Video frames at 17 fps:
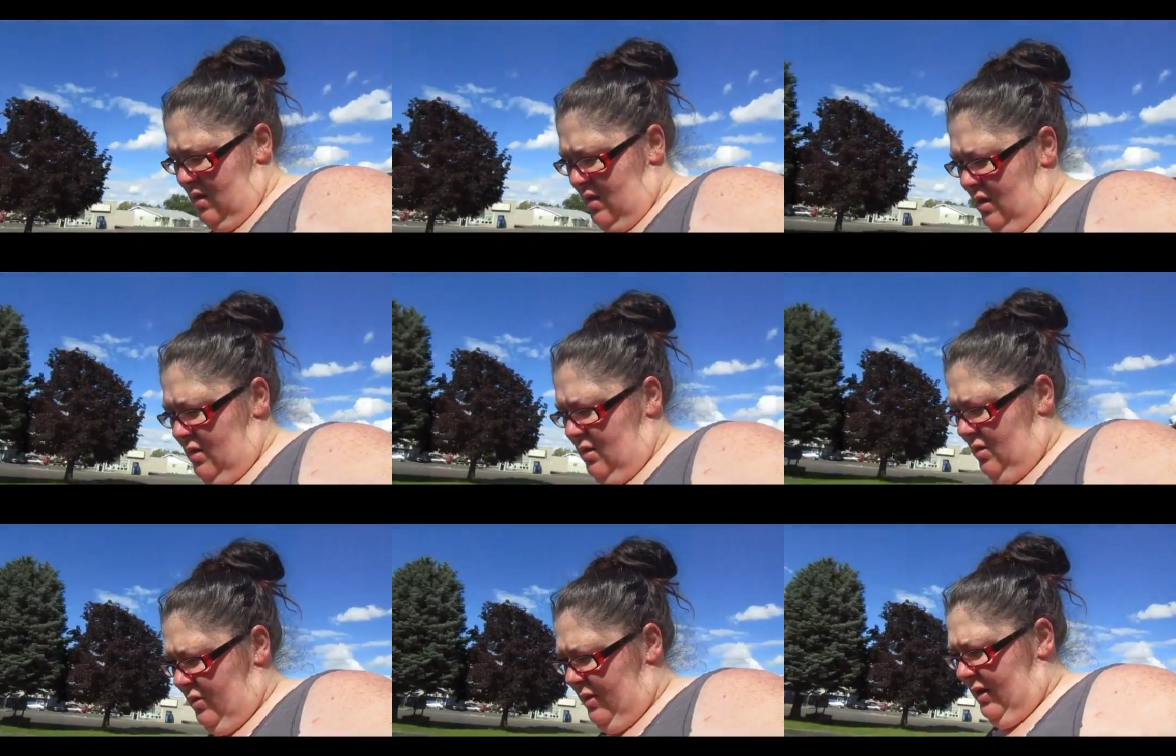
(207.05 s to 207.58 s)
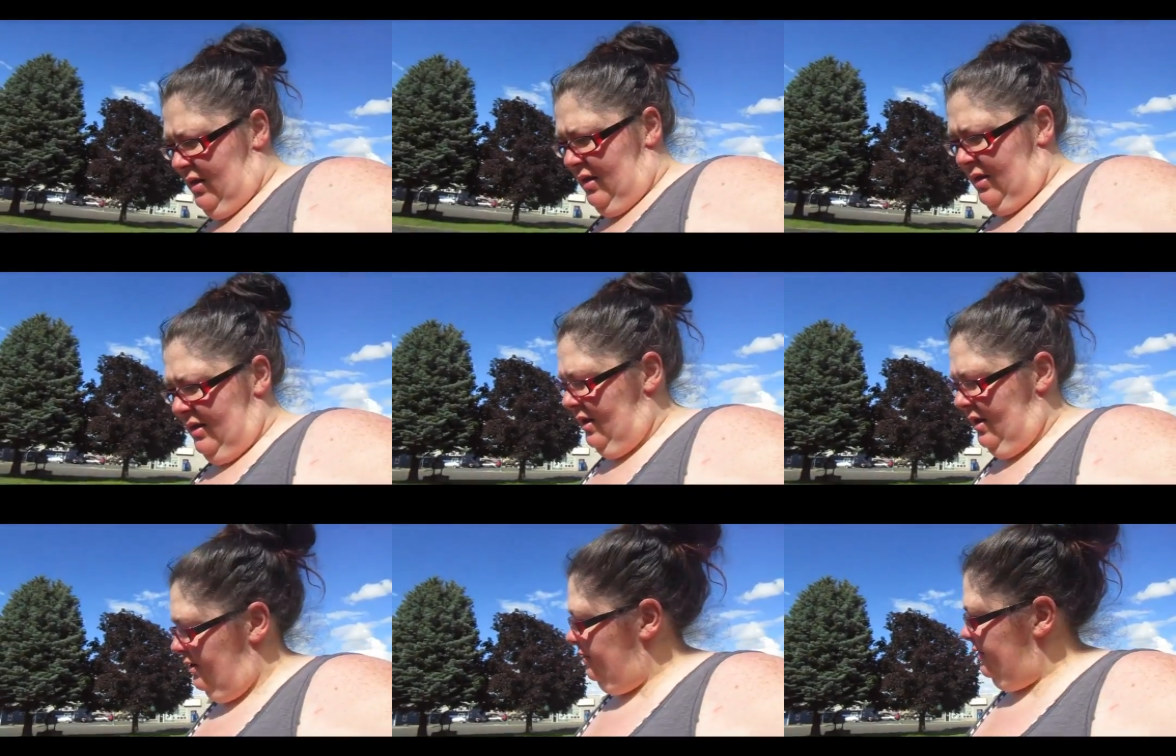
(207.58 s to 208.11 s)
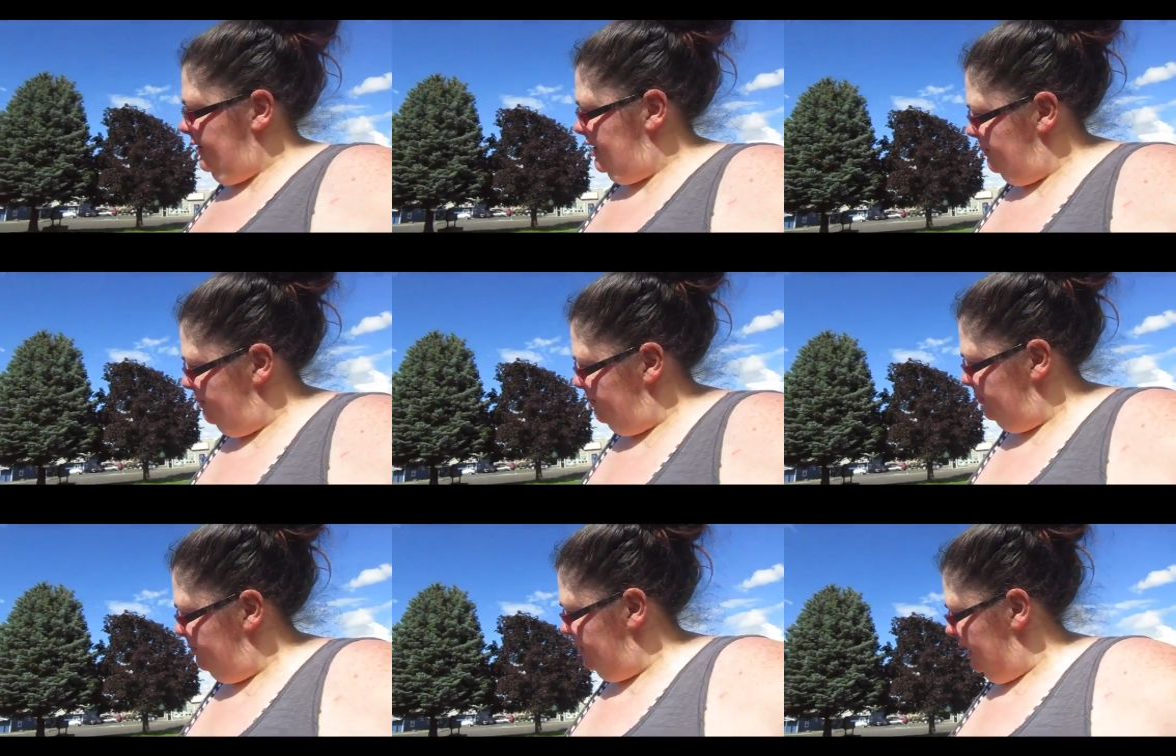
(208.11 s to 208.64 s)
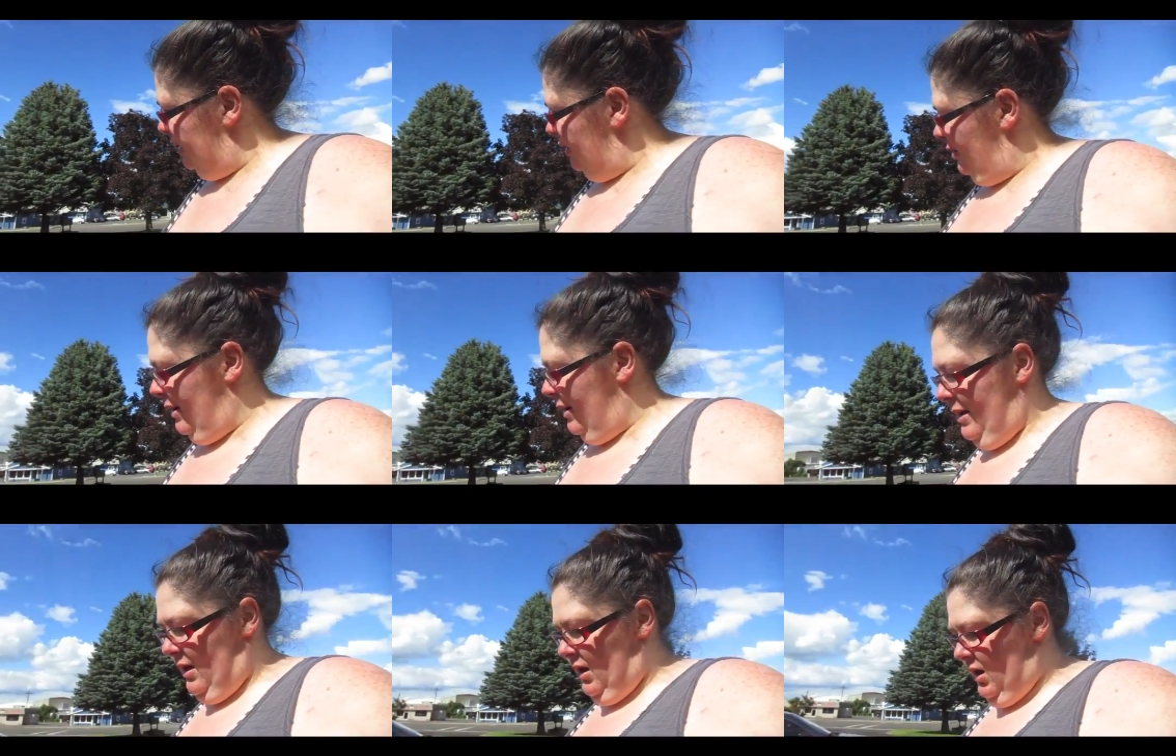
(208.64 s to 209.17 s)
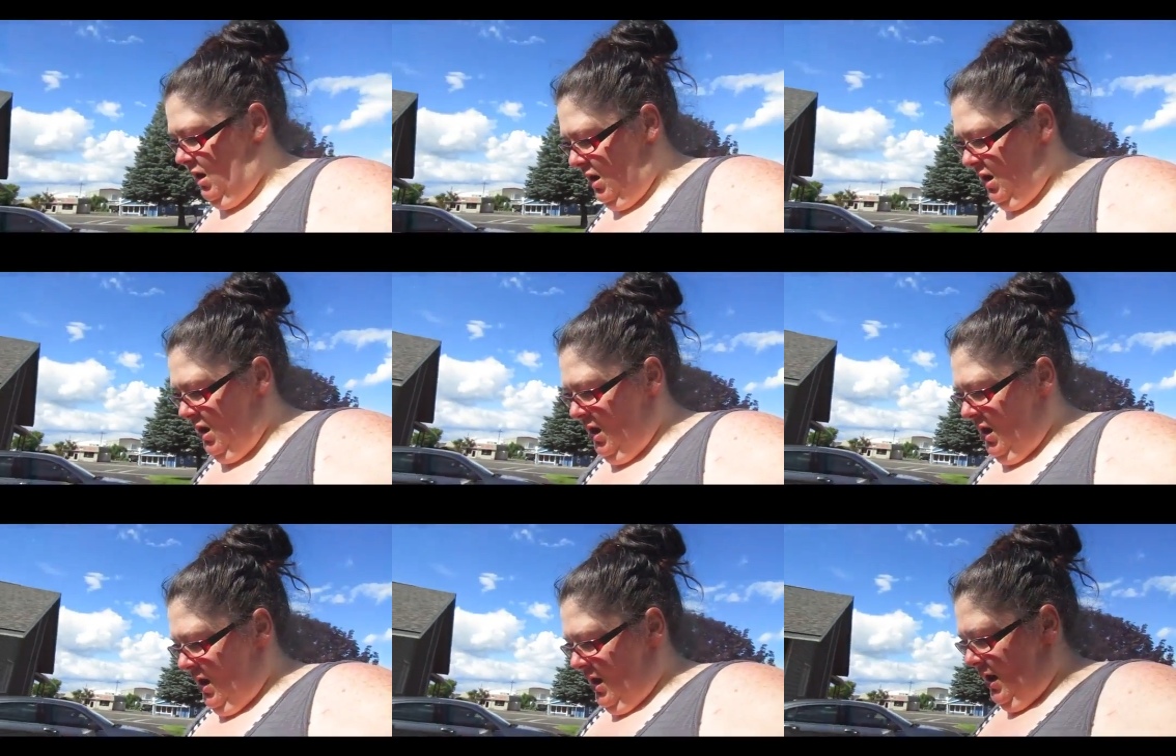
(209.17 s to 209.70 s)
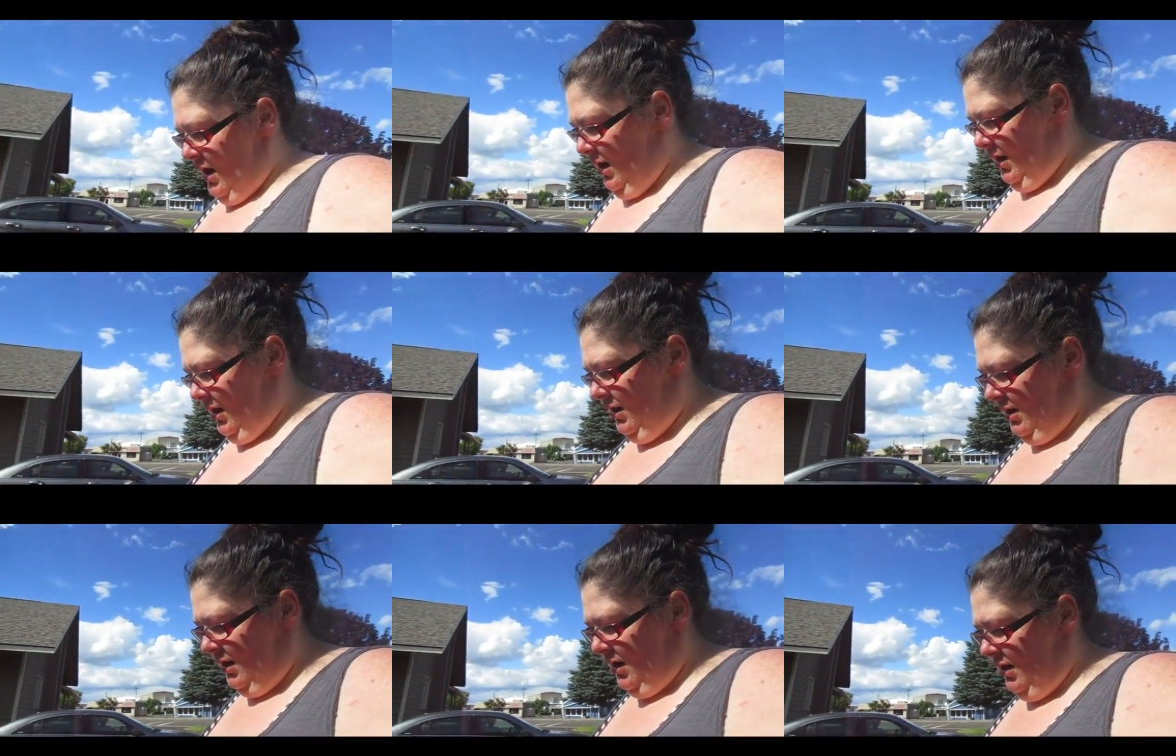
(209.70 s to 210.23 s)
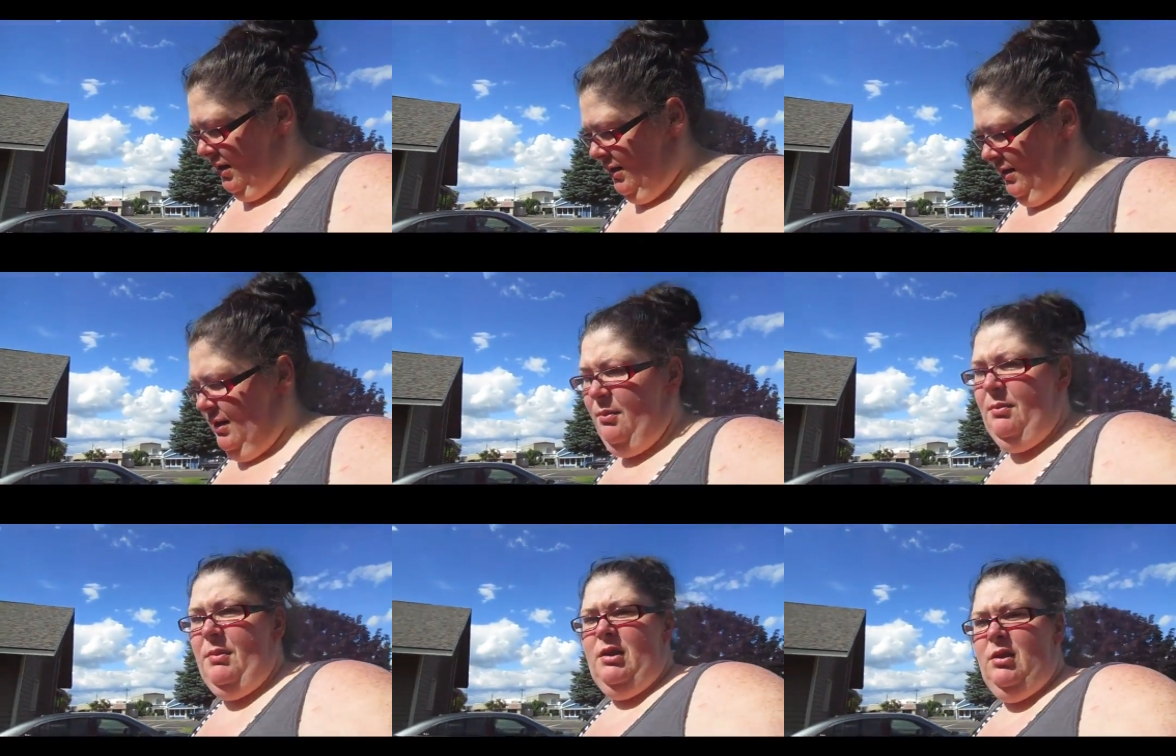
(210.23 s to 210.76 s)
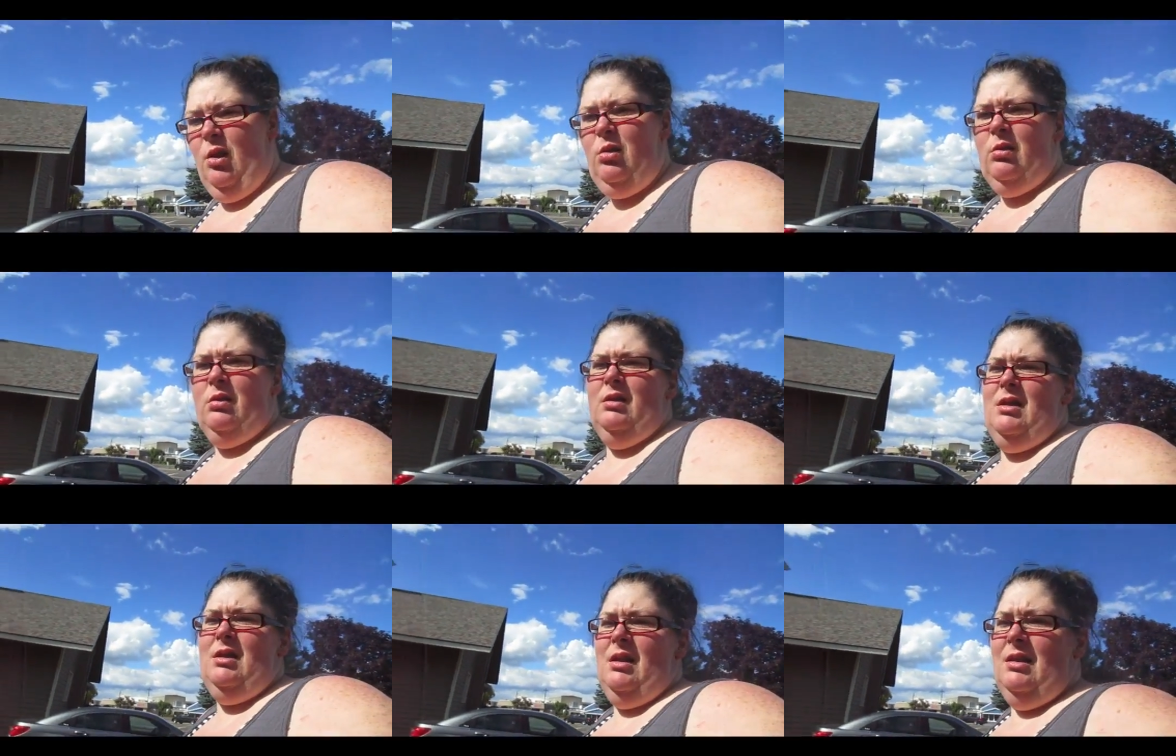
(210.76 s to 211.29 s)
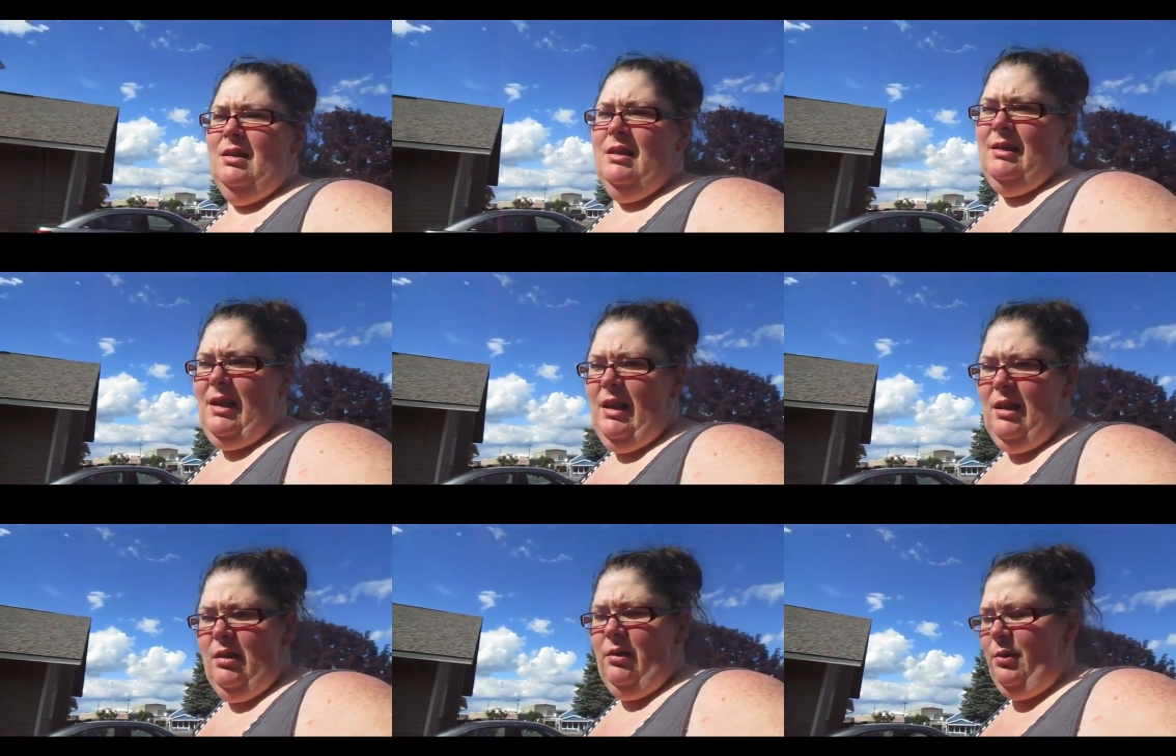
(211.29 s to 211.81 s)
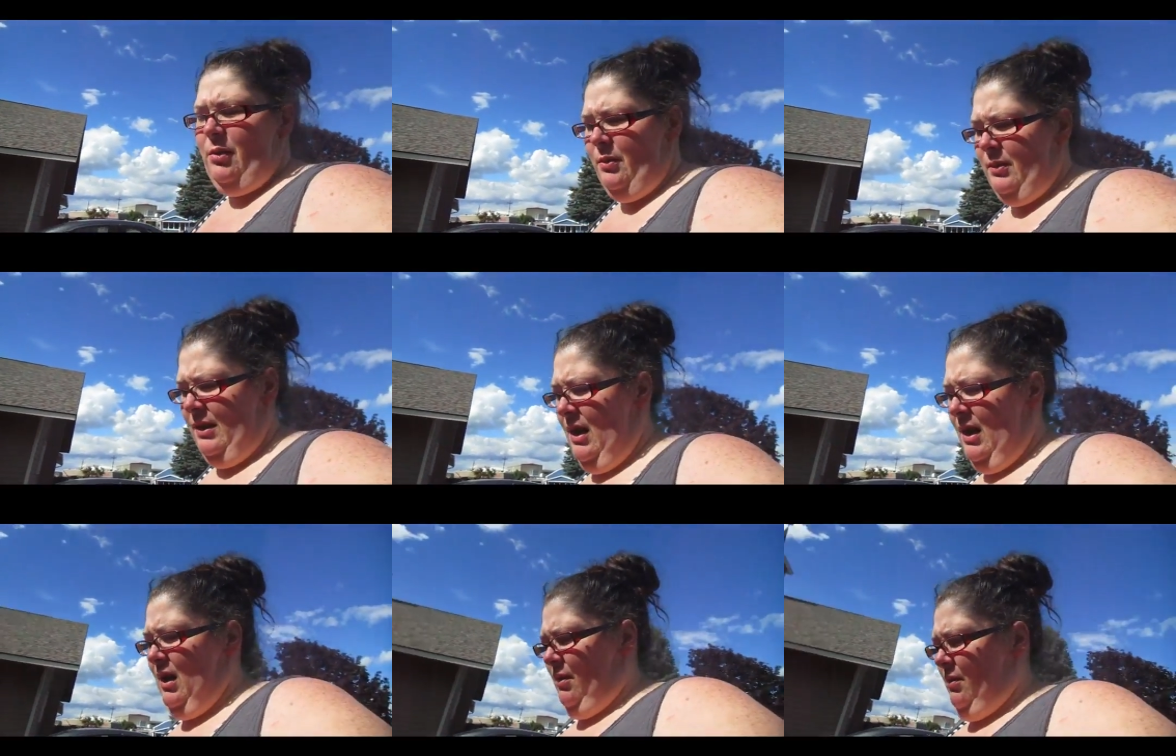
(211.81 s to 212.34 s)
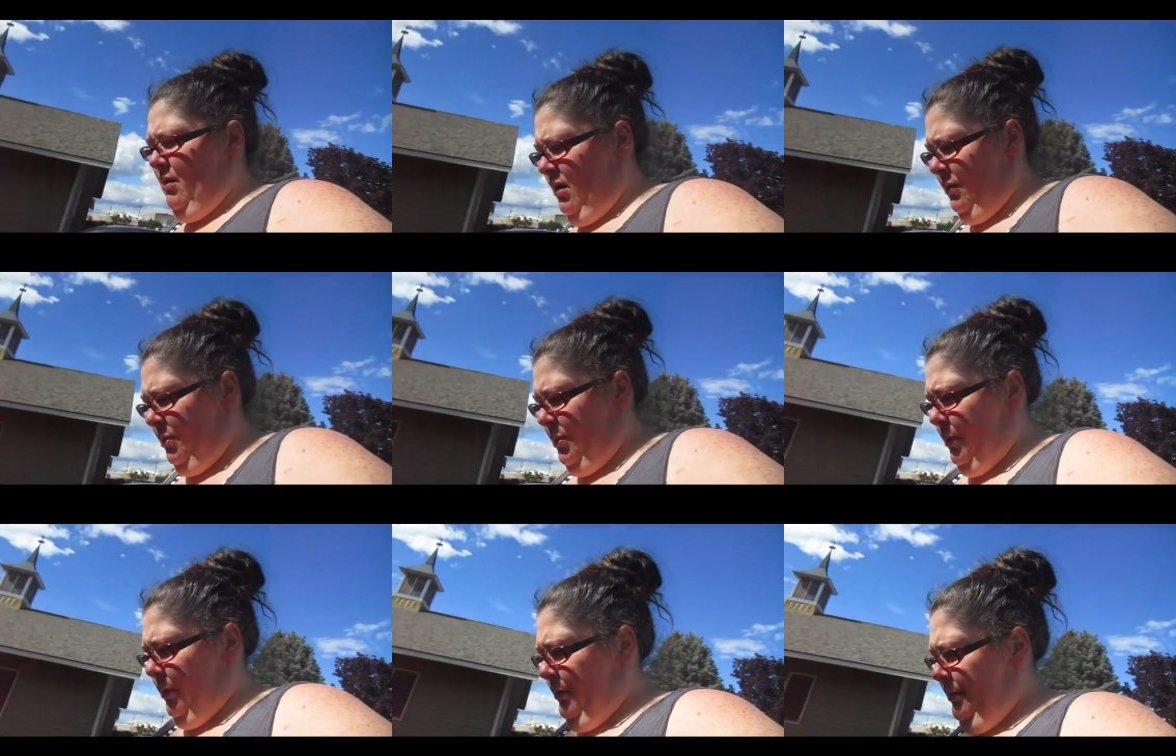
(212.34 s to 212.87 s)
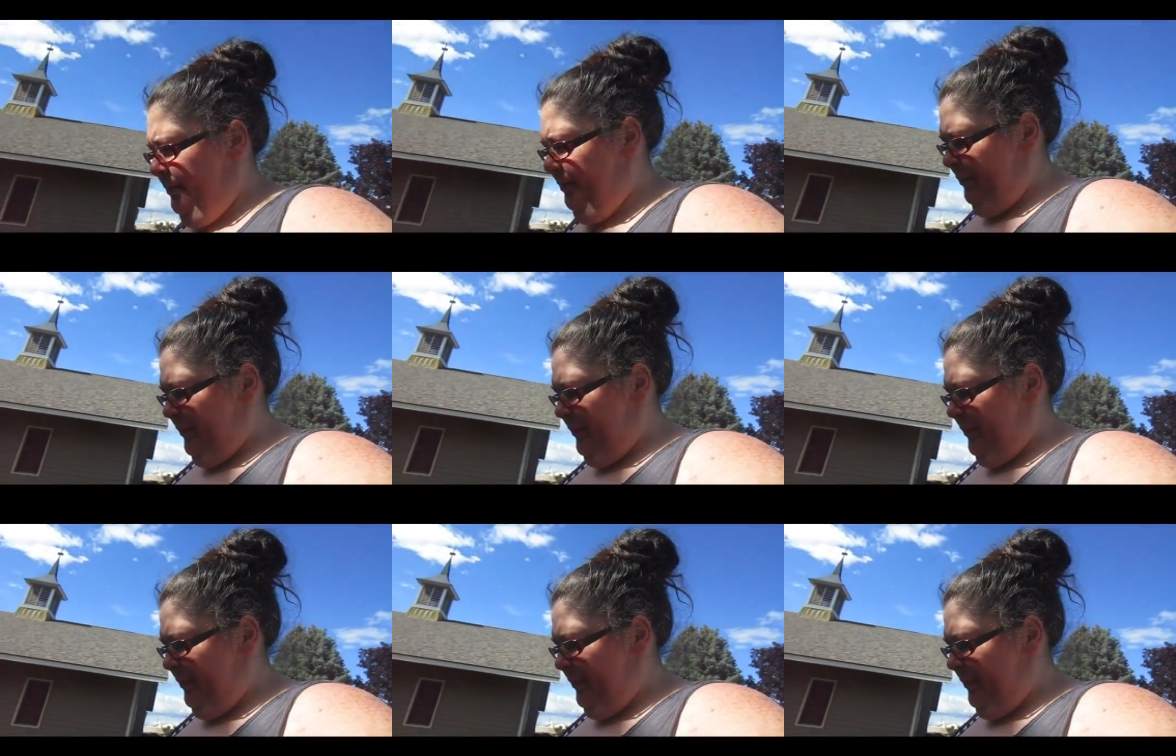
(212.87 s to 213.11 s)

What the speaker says: enjoying ourselves, being quiet, and some adult decided to throw his kid in our pool.